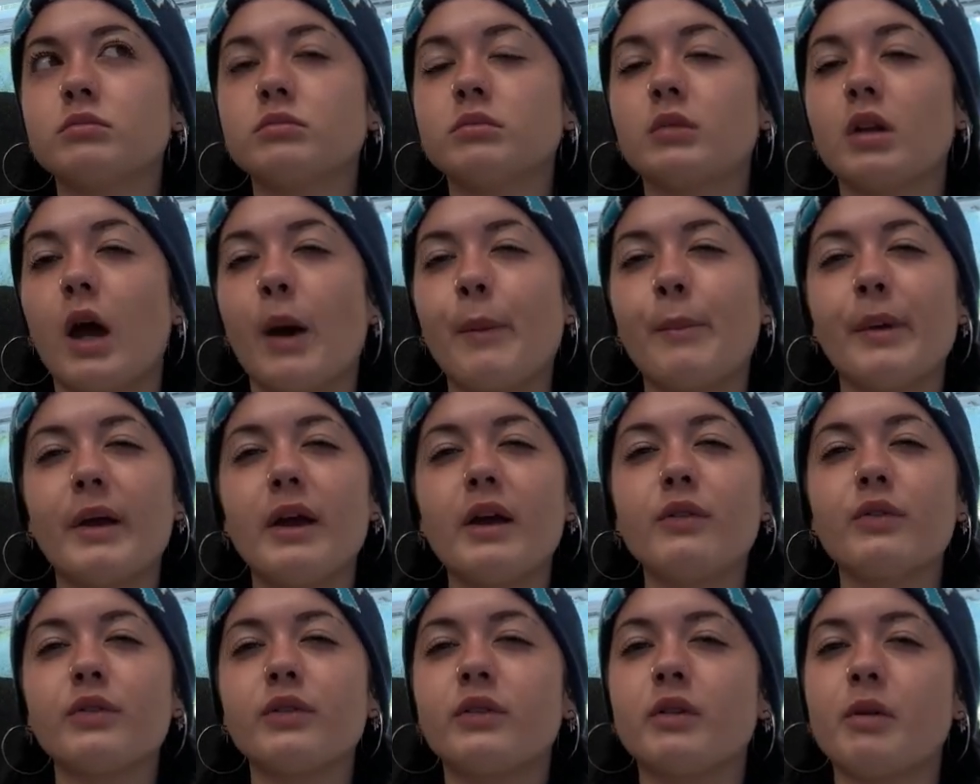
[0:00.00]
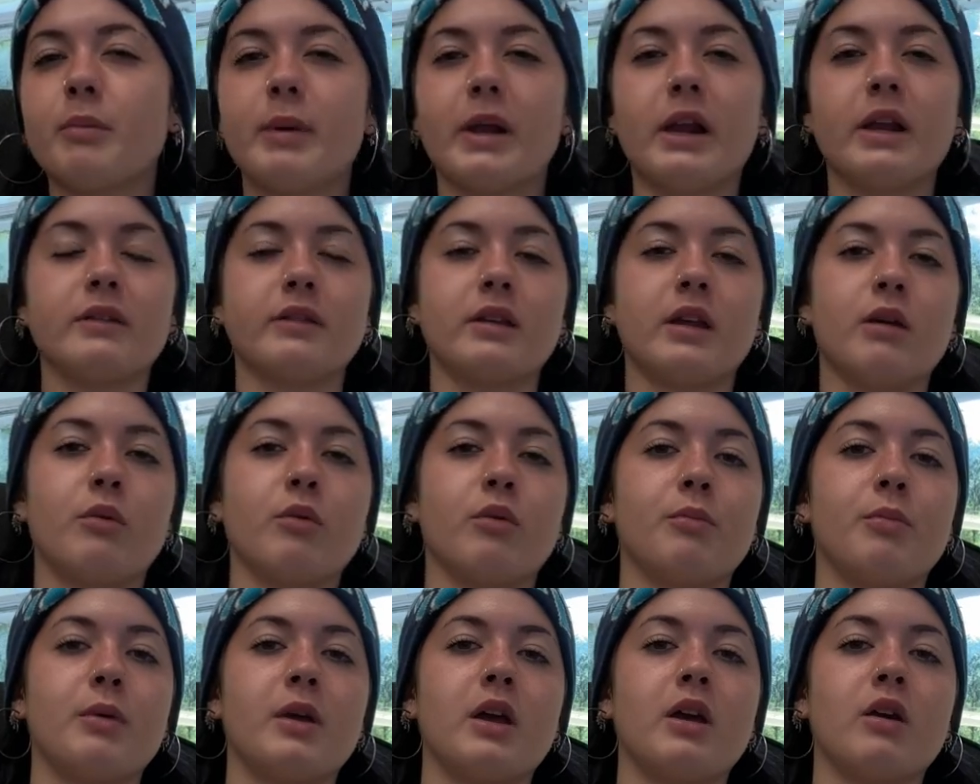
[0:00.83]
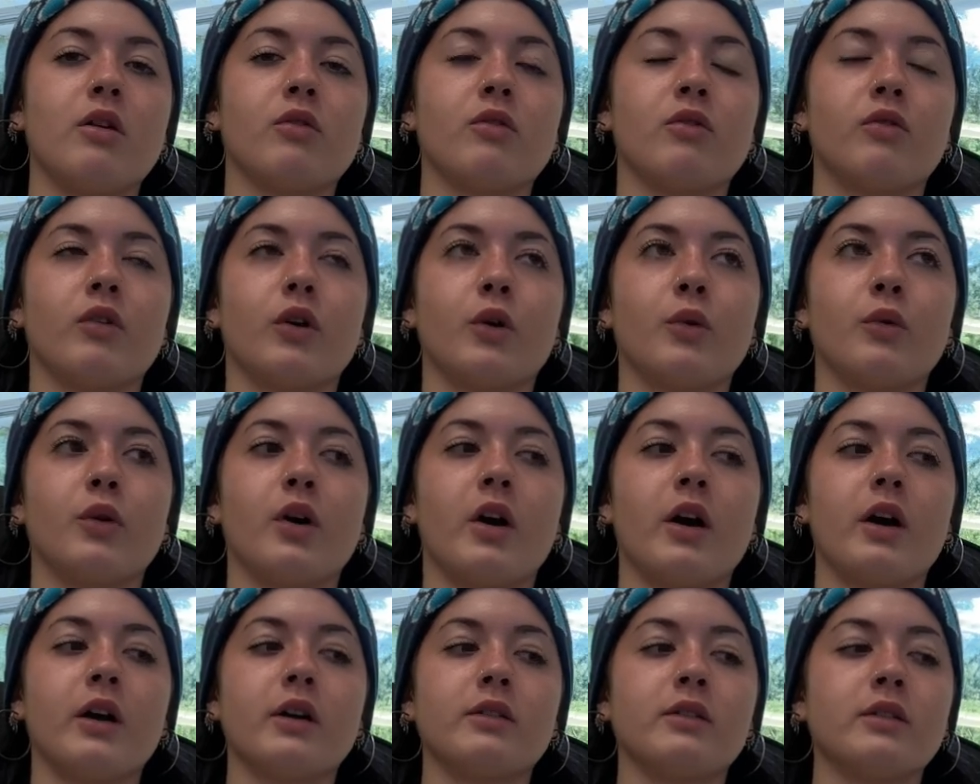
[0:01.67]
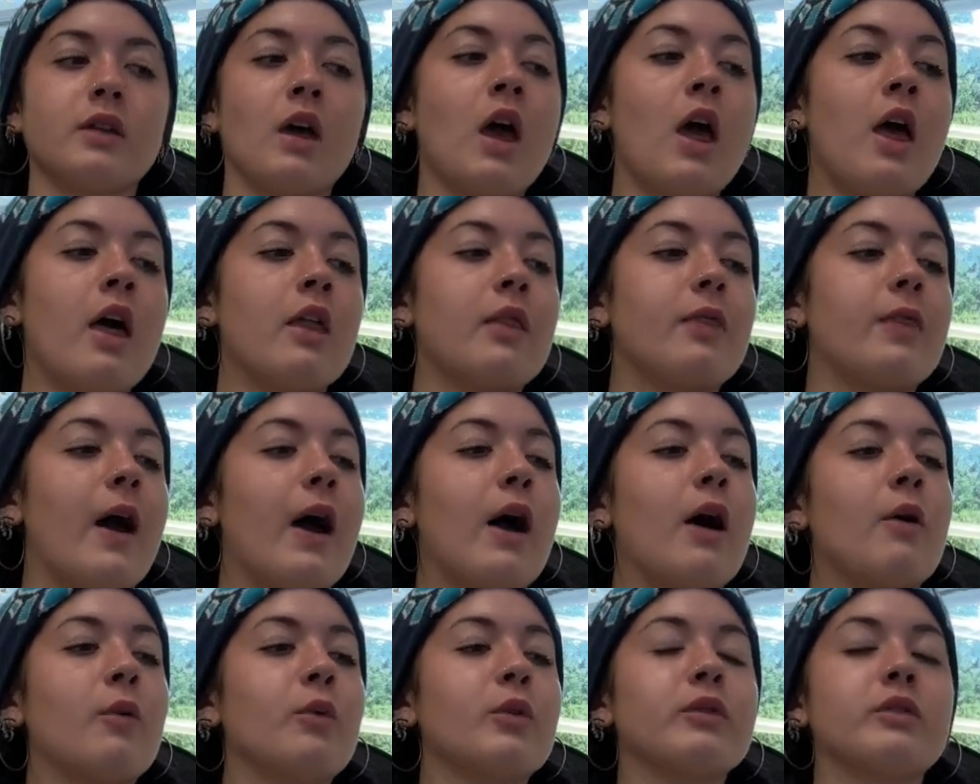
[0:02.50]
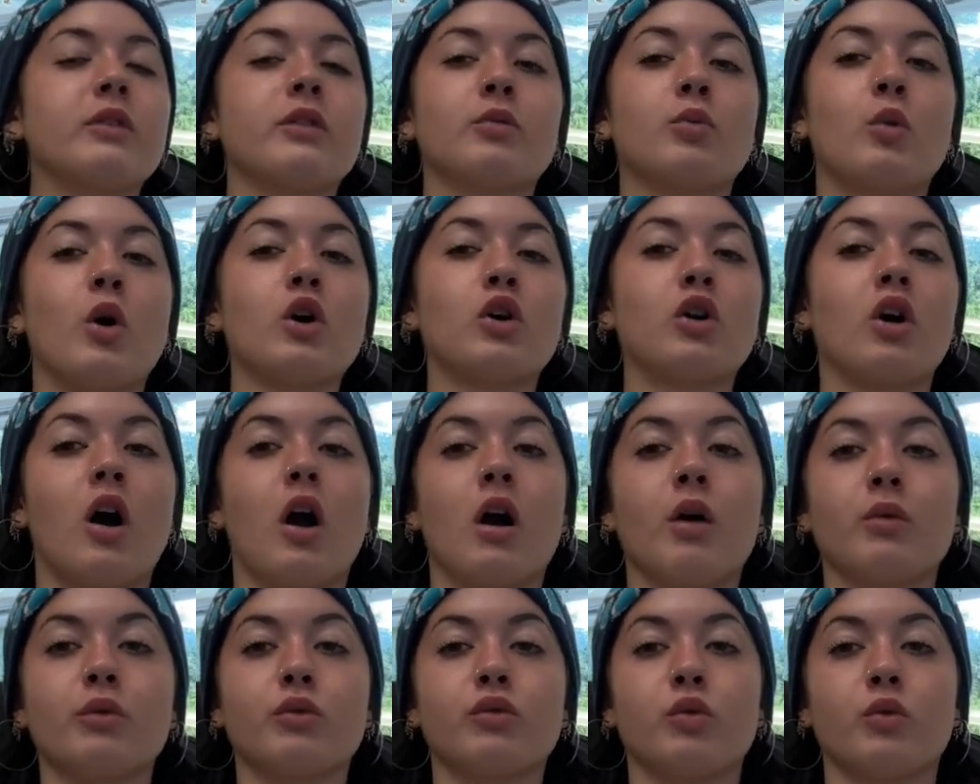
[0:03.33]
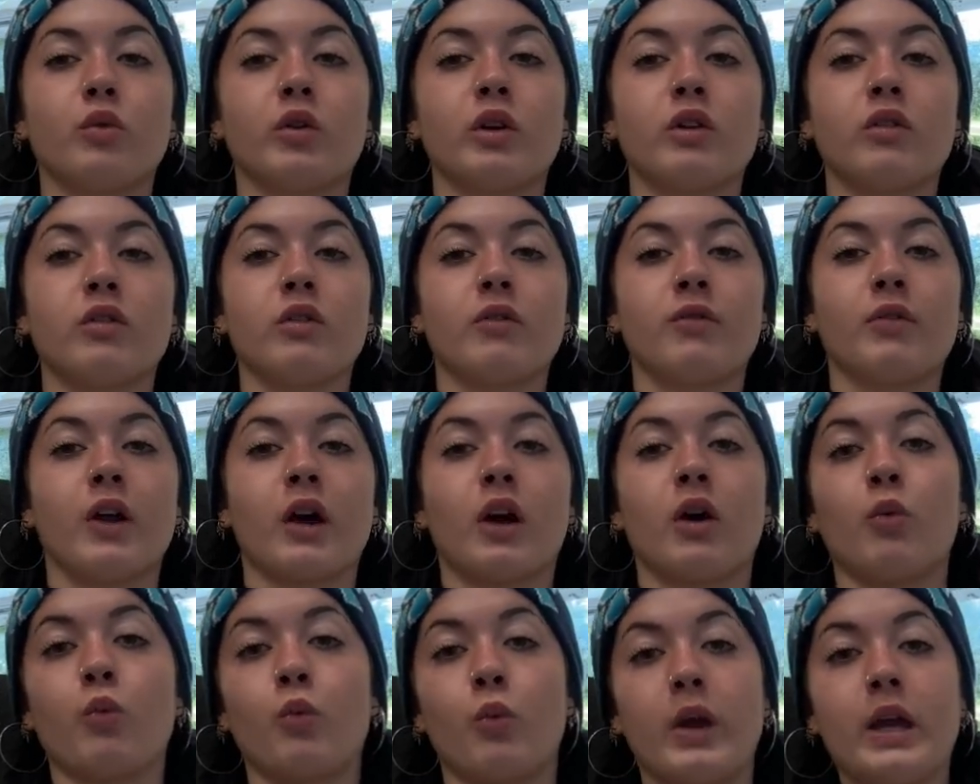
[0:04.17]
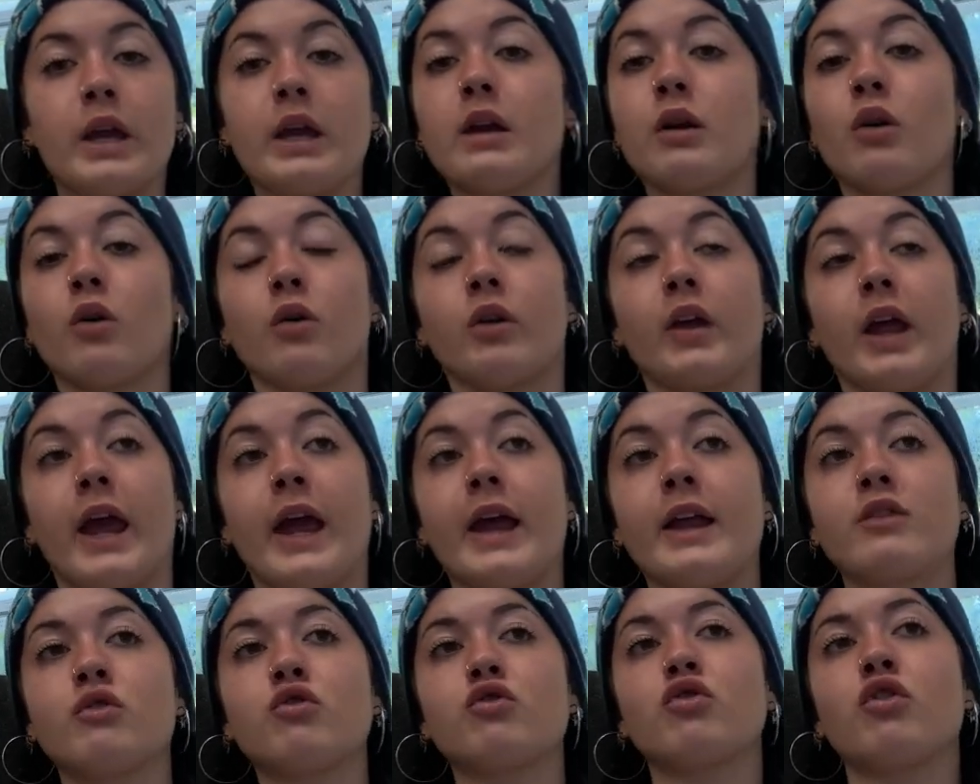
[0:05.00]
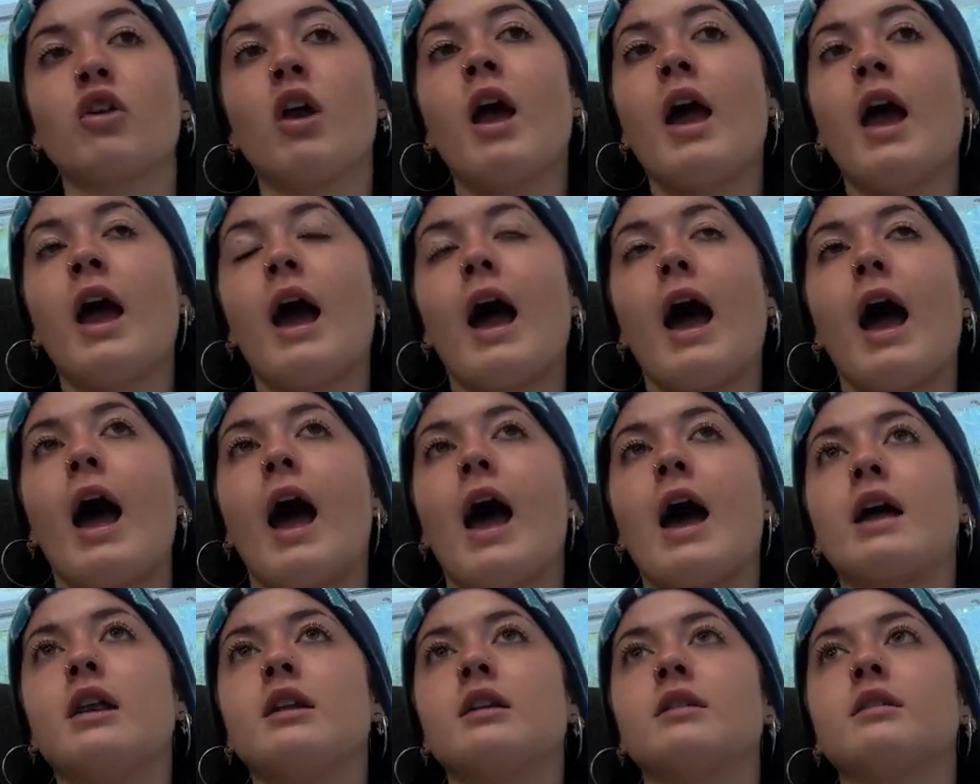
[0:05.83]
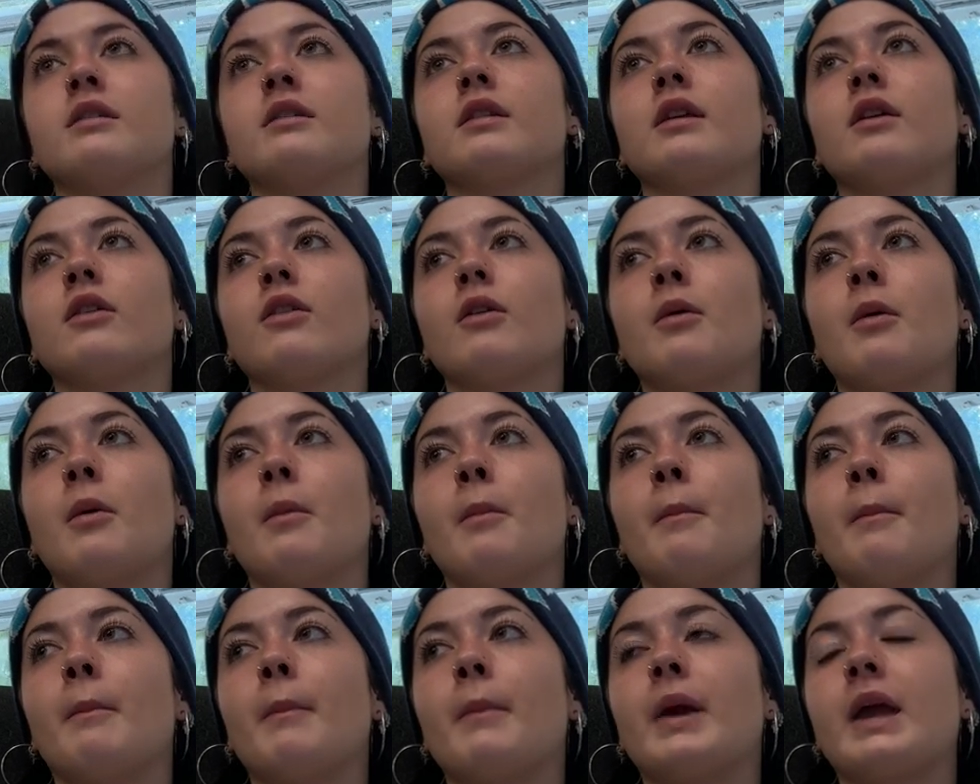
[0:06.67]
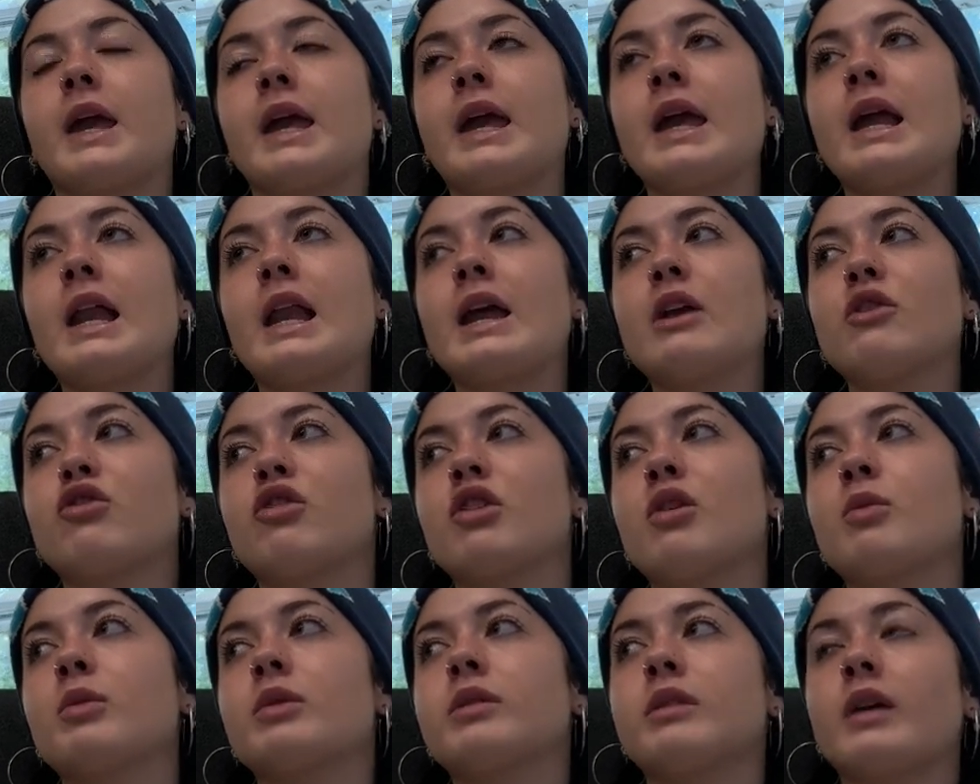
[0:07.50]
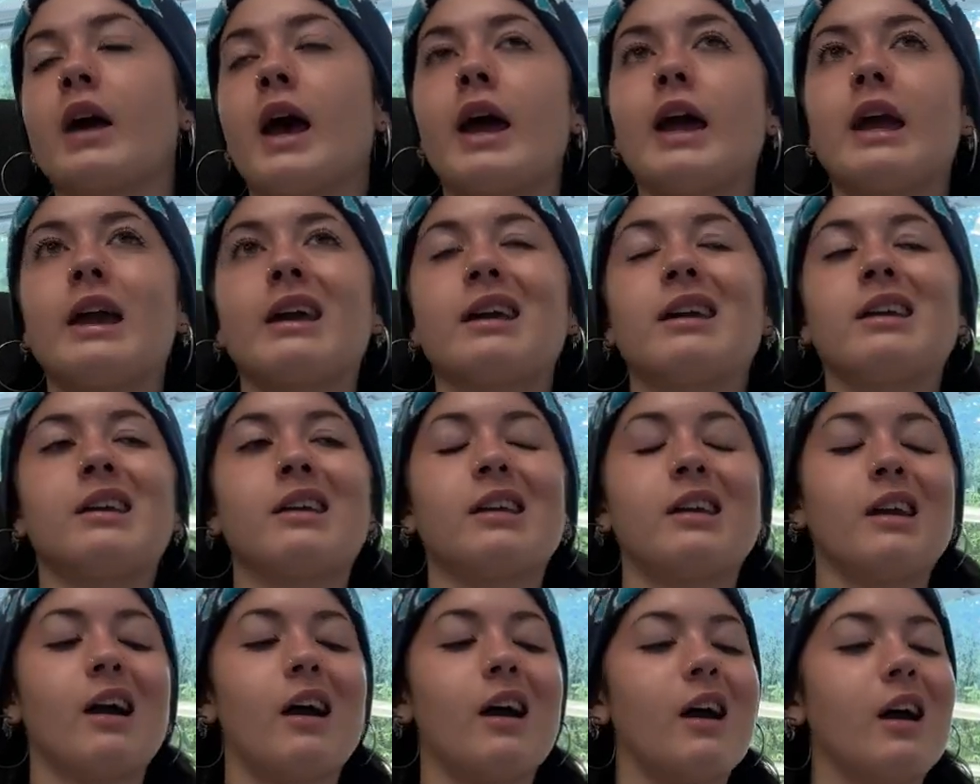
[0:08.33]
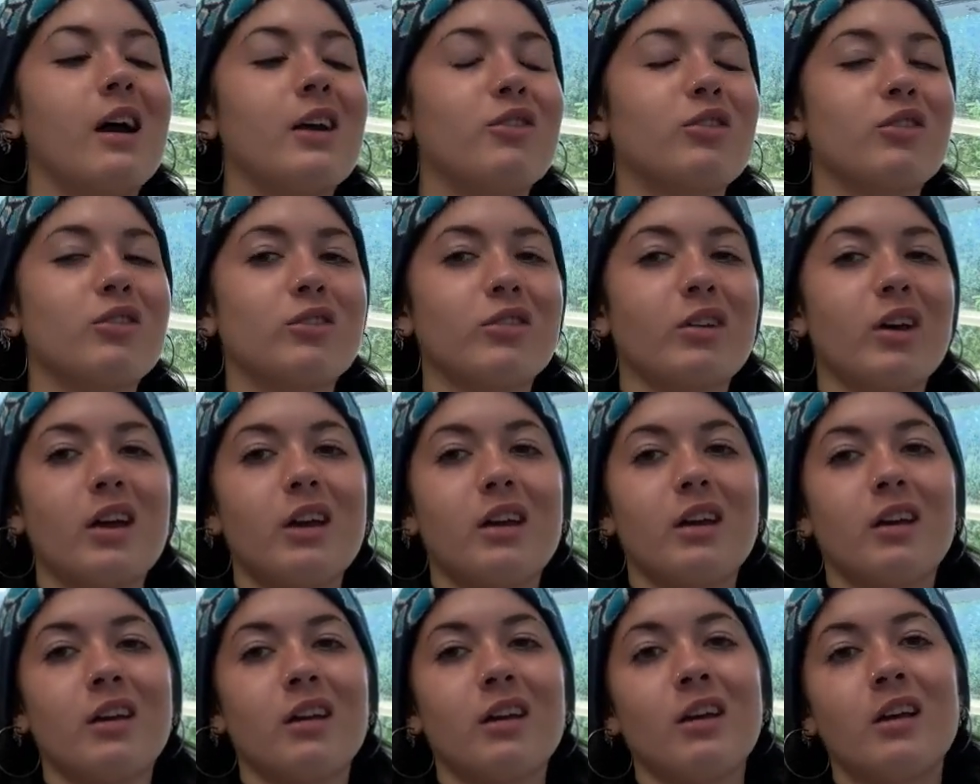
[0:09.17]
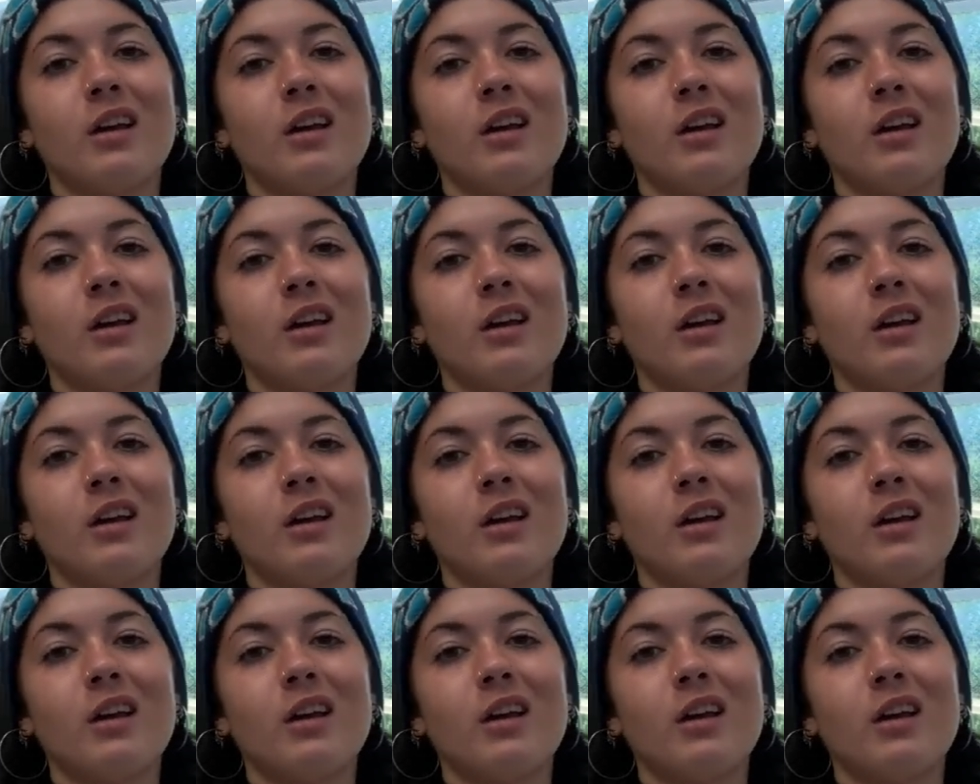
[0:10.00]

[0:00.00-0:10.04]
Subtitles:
a bit of stability would be real nice. There was this one guy I was talking to for like a week on Hinge, and he literally was like, yeah, I just like